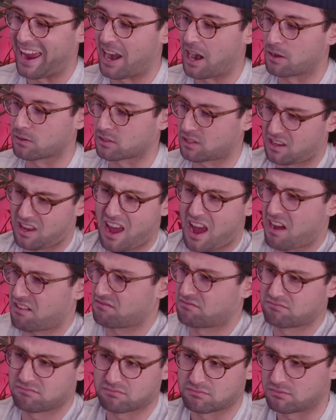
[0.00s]
And I was like,
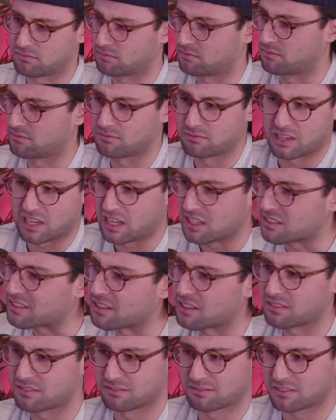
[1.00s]
yeah,
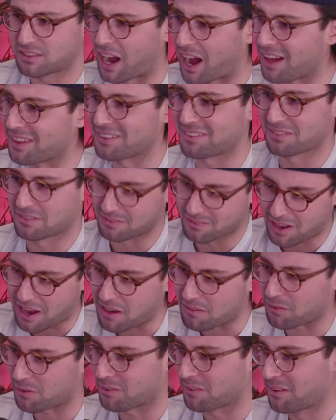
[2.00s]
easy, done,
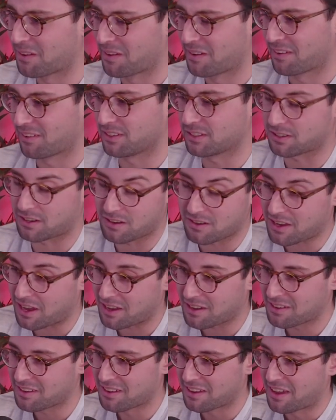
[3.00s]
whatever. He's like,
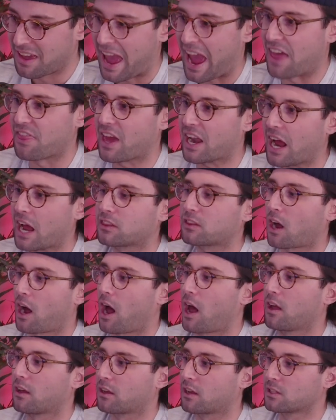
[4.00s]
okay. And then I
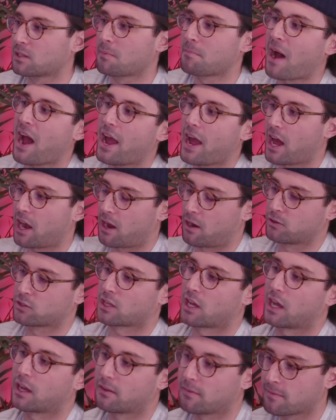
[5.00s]
thought, because in my head, I
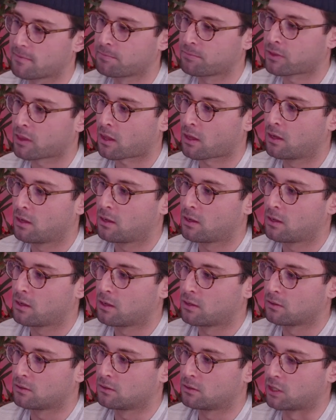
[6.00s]
was like,
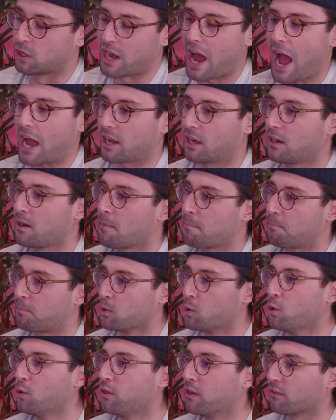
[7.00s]
they're not going to
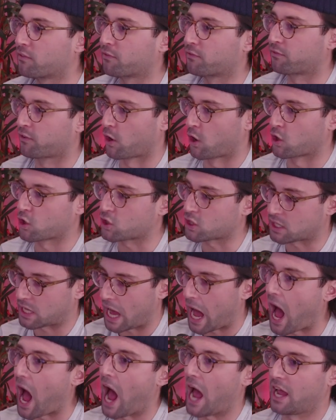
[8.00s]
boo the first
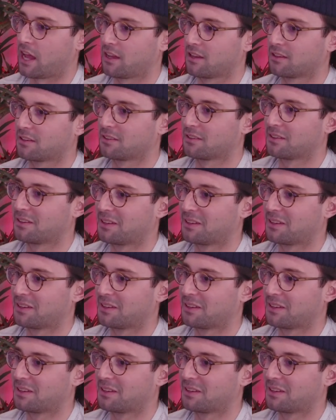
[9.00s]
guy.